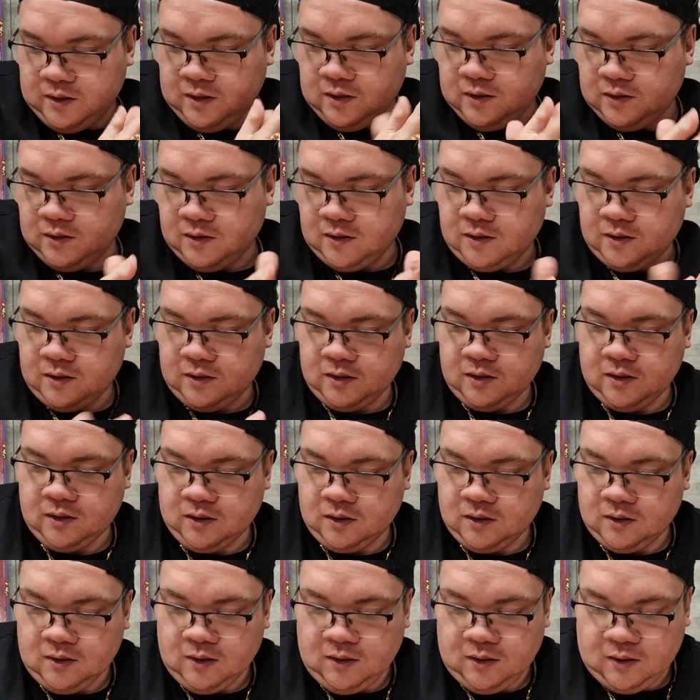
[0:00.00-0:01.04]
And
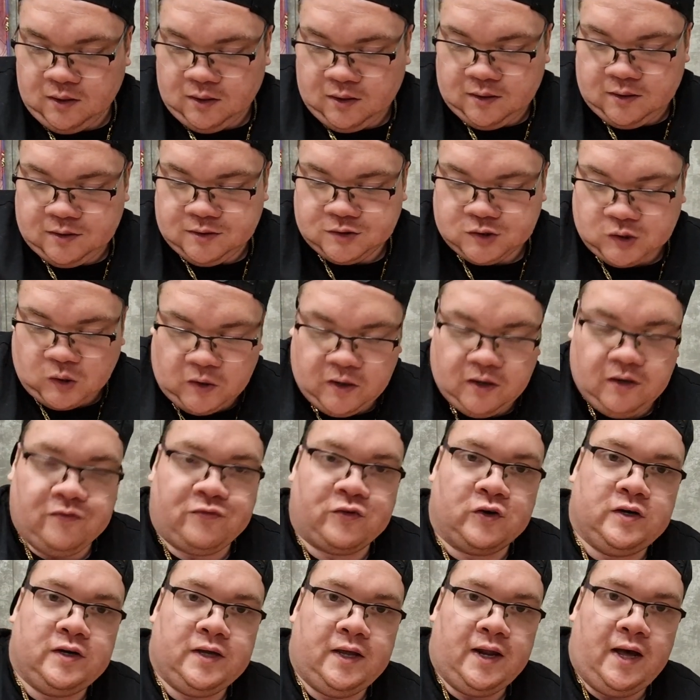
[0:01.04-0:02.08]
uh, sorry
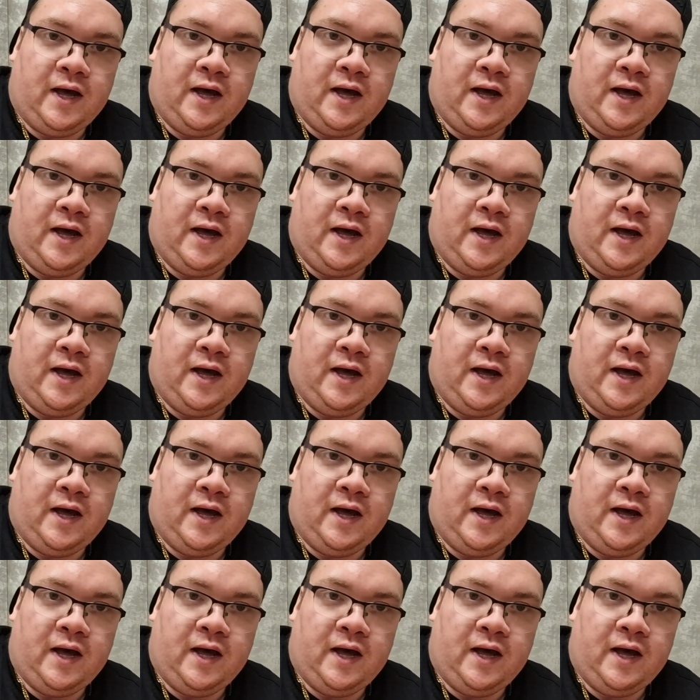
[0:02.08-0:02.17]
for that.